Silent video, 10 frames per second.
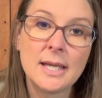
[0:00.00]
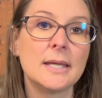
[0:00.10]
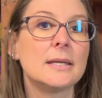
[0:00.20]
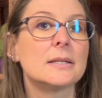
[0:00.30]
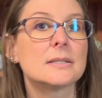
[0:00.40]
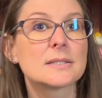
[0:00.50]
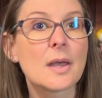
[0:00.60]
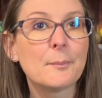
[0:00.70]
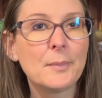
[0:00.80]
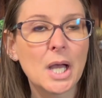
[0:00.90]
is
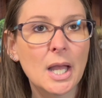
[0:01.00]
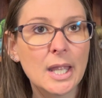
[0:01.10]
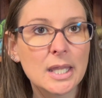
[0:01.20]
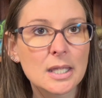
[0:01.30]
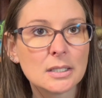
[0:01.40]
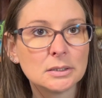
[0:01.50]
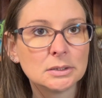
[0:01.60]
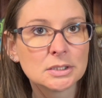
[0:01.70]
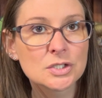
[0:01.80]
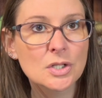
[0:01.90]
my
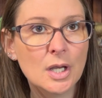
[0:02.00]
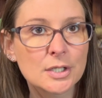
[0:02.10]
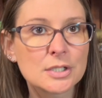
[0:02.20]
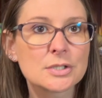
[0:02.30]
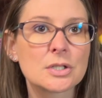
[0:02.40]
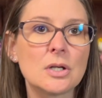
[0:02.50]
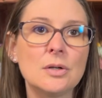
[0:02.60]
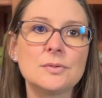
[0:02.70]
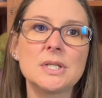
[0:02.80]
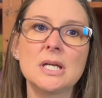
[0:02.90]
daughter's
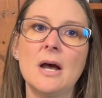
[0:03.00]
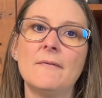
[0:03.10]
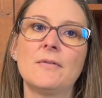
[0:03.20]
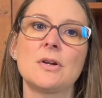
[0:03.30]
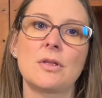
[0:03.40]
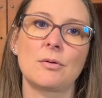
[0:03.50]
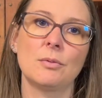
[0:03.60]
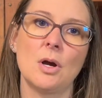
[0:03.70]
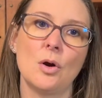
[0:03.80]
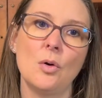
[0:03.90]
Cozy Comfort
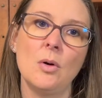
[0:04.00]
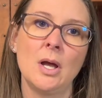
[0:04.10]
Throw